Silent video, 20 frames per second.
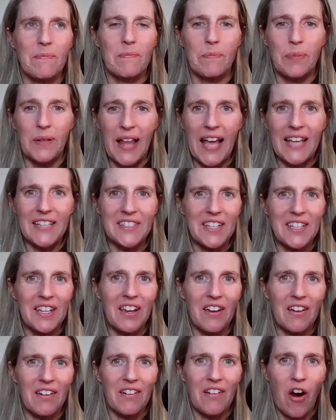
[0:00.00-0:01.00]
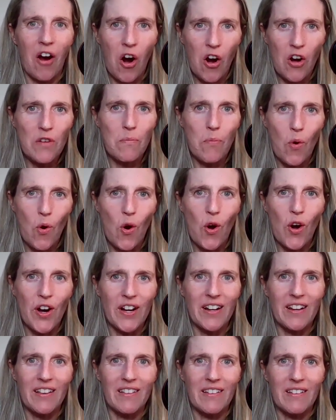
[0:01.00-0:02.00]
plastic
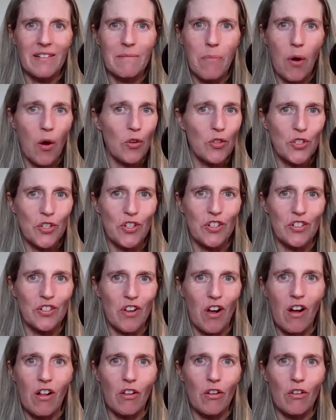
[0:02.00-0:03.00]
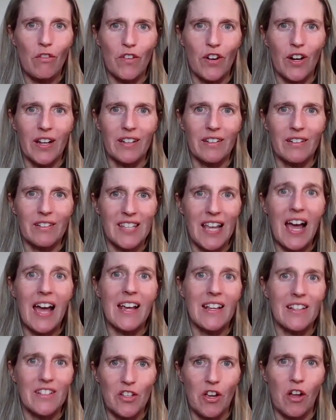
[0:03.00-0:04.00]
cardboard posters all over it,
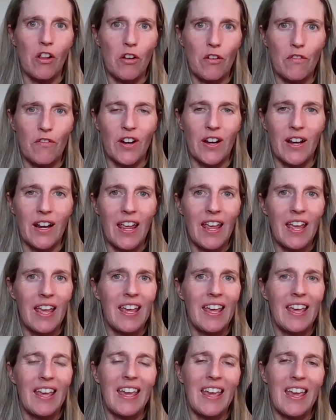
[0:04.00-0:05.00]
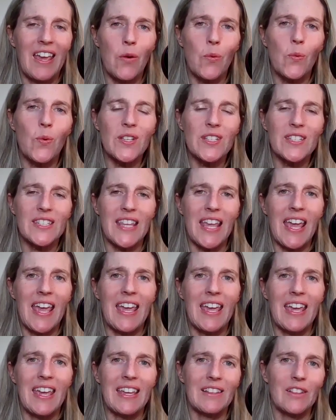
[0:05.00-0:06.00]
signs all over it. It was
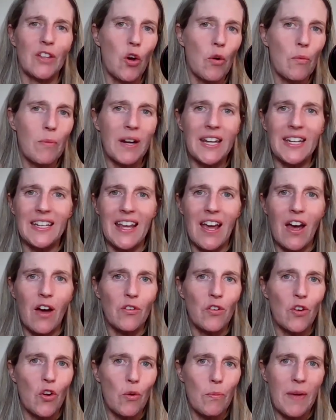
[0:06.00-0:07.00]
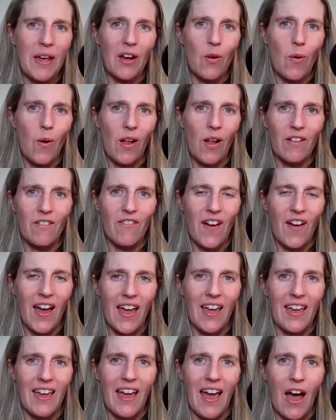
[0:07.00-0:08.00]
a low money down, no bank
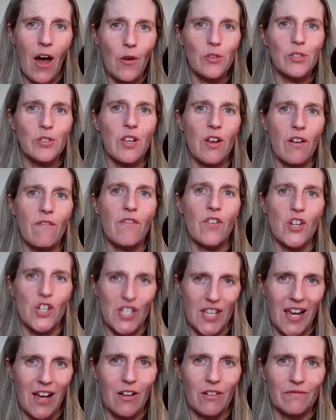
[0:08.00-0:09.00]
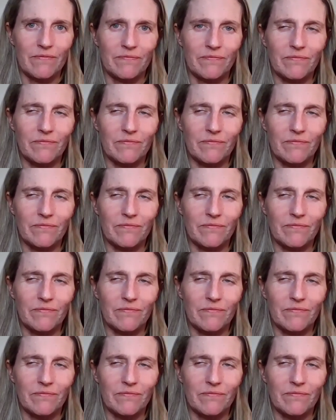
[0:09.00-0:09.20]
qualify house for sale.